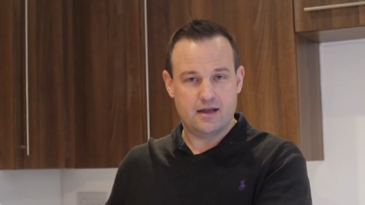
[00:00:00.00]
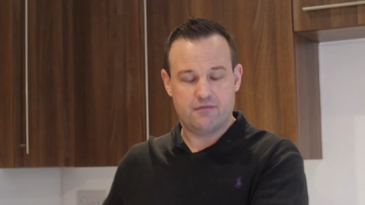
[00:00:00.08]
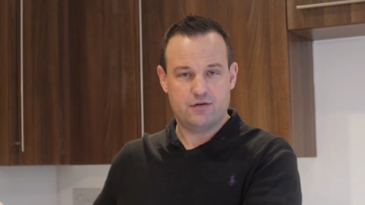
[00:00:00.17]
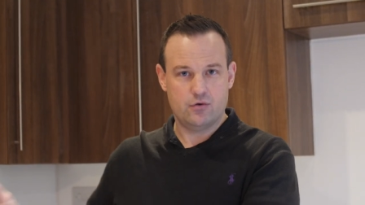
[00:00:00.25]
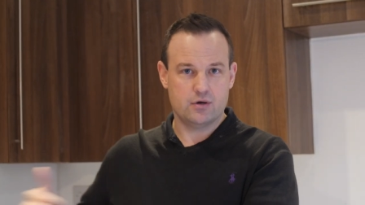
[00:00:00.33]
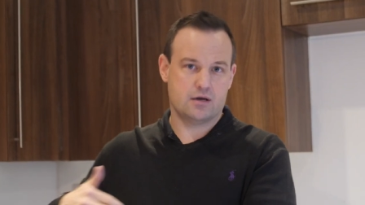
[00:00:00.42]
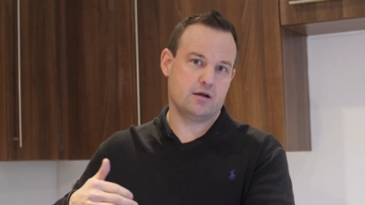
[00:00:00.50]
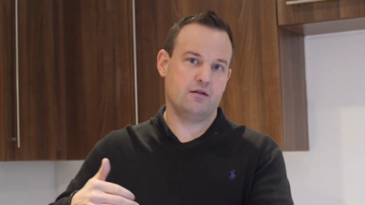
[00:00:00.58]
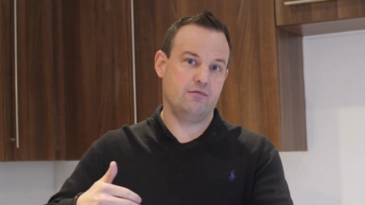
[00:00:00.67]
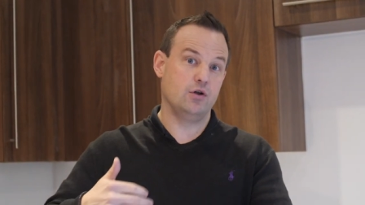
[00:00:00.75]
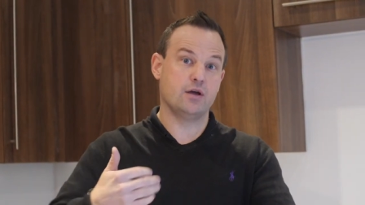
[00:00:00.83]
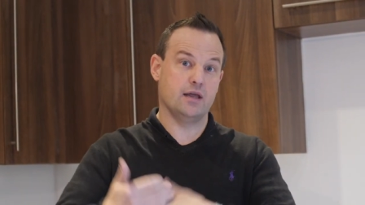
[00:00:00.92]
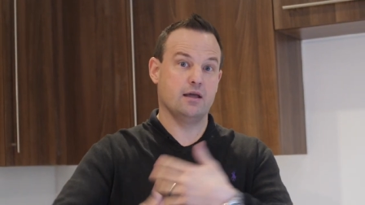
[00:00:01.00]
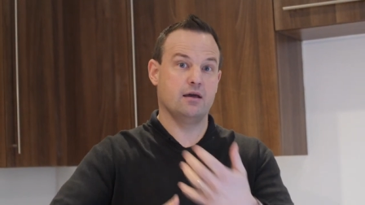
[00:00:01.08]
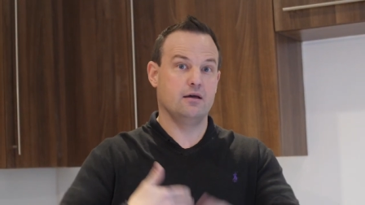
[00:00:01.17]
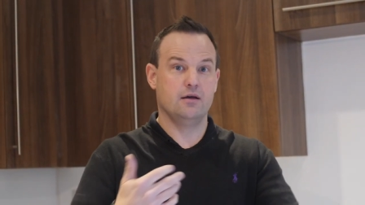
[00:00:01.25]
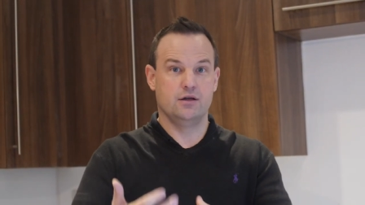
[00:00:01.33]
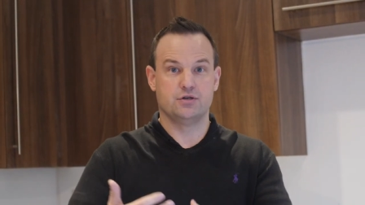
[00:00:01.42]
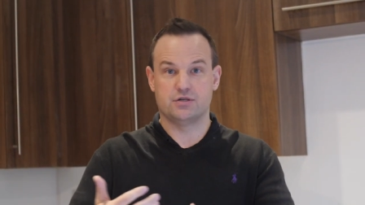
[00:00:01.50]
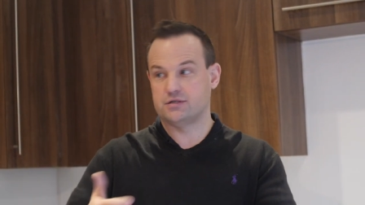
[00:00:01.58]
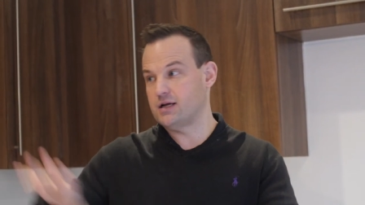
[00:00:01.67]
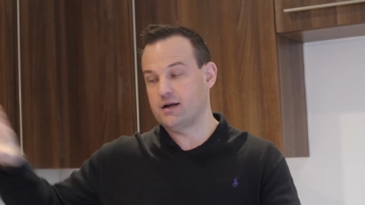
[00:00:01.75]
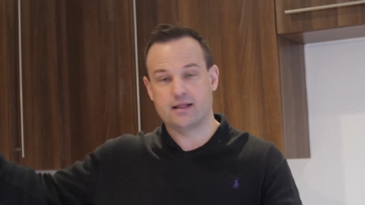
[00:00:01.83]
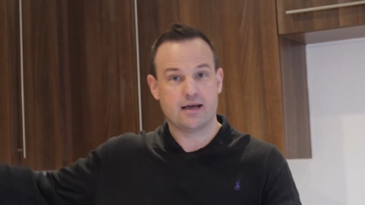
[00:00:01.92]
it if you were kind of looking at just
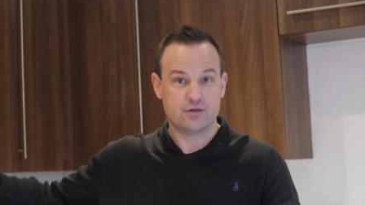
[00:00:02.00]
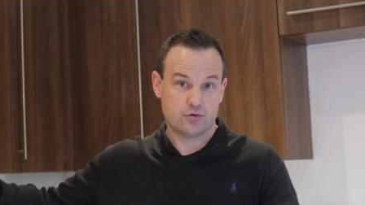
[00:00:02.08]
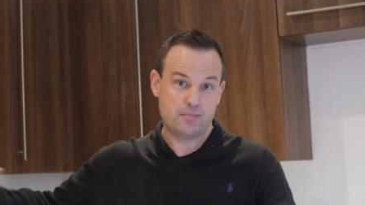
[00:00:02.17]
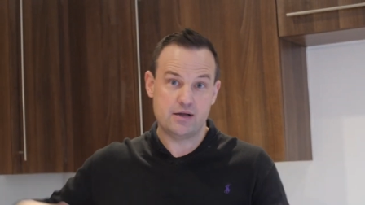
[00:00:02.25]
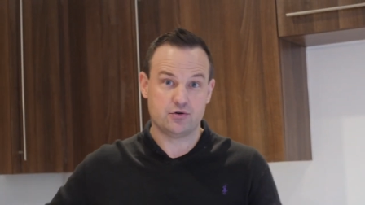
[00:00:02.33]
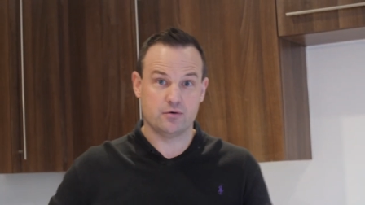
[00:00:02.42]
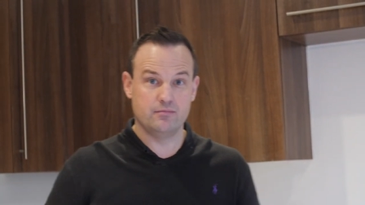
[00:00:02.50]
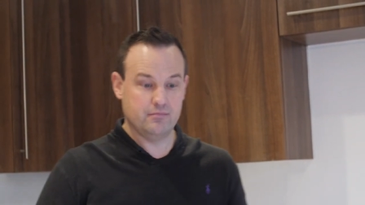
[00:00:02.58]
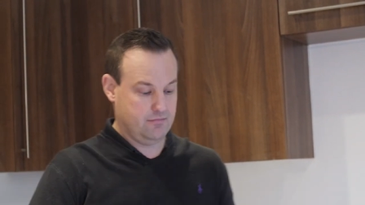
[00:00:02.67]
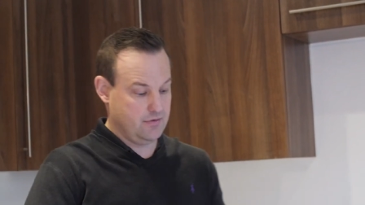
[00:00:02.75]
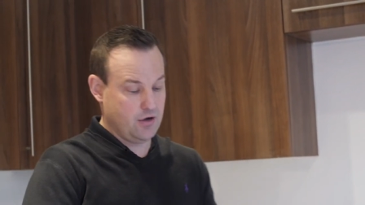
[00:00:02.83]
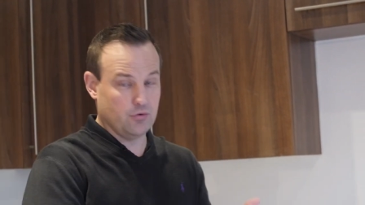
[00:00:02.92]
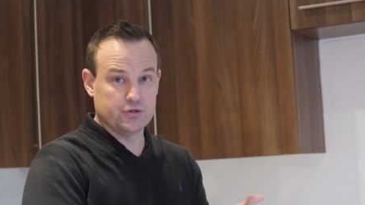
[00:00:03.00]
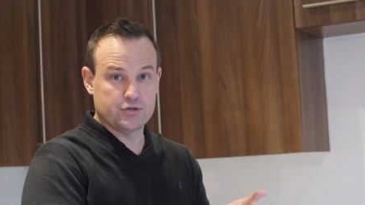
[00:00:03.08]
turning that into a bedroom. No